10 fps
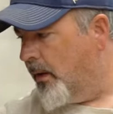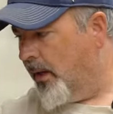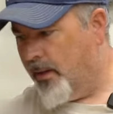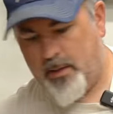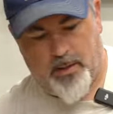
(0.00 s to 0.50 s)

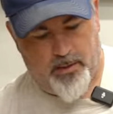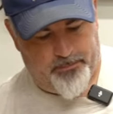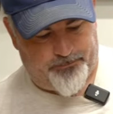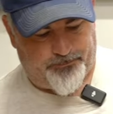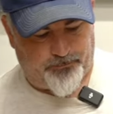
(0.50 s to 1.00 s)
And
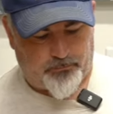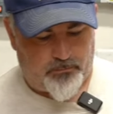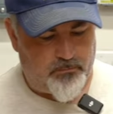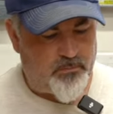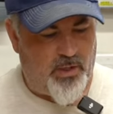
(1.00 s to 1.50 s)
then
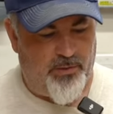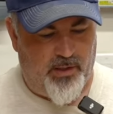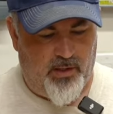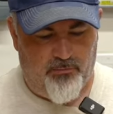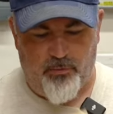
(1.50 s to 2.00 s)
they
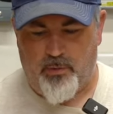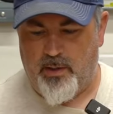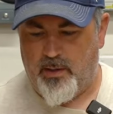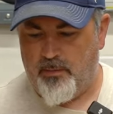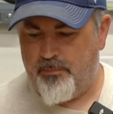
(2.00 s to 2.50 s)
give you
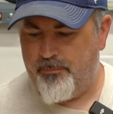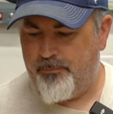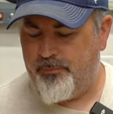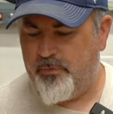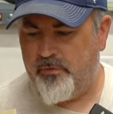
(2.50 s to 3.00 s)
a
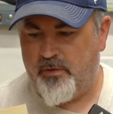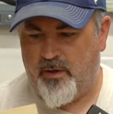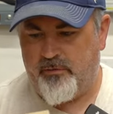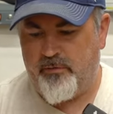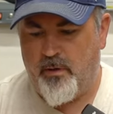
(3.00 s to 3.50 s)

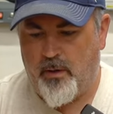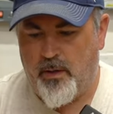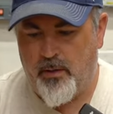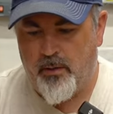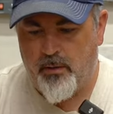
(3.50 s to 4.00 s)
test
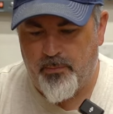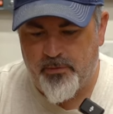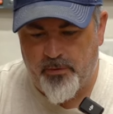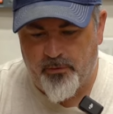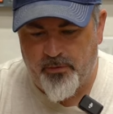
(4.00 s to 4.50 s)
cut, a
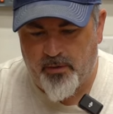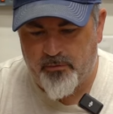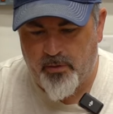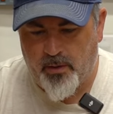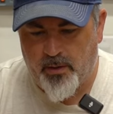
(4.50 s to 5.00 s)
material
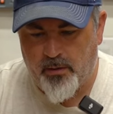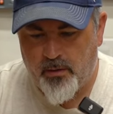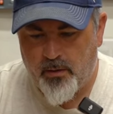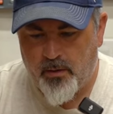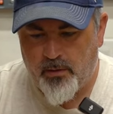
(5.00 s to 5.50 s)
test cut
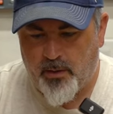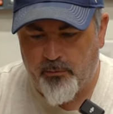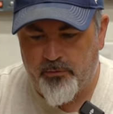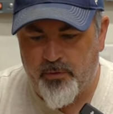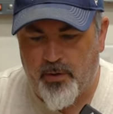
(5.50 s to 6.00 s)
that
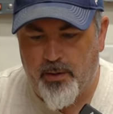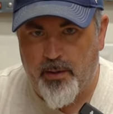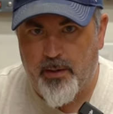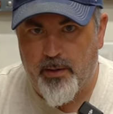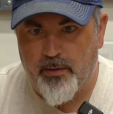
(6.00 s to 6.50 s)
was done
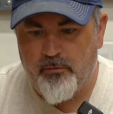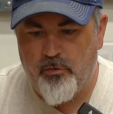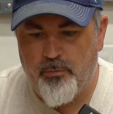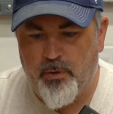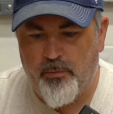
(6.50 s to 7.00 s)
on a
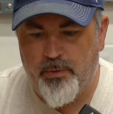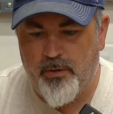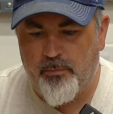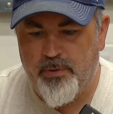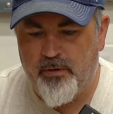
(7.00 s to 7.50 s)

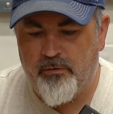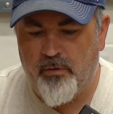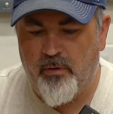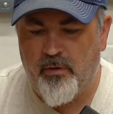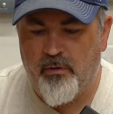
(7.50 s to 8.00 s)
2mm piece
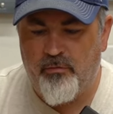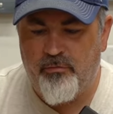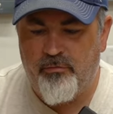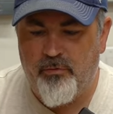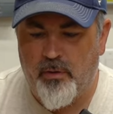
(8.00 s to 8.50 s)

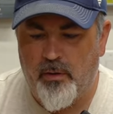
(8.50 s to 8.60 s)
of